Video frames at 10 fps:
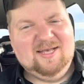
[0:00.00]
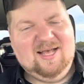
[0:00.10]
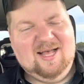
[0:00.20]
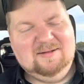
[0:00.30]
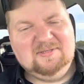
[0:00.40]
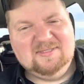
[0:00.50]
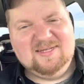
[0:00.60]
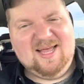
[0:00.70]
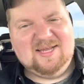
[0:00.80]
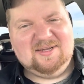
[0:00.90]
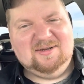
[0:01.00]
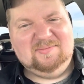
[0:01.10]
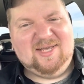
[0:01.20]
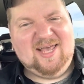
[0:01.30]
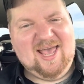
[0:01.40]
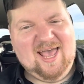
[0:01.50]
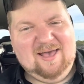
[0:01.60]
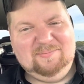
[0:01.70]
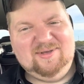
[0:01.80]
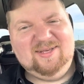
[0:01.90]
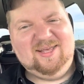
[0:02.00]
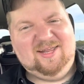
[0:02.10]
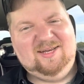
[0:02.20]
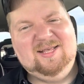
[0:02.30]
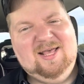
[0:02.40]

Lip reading: I'm just not gonna be happy, and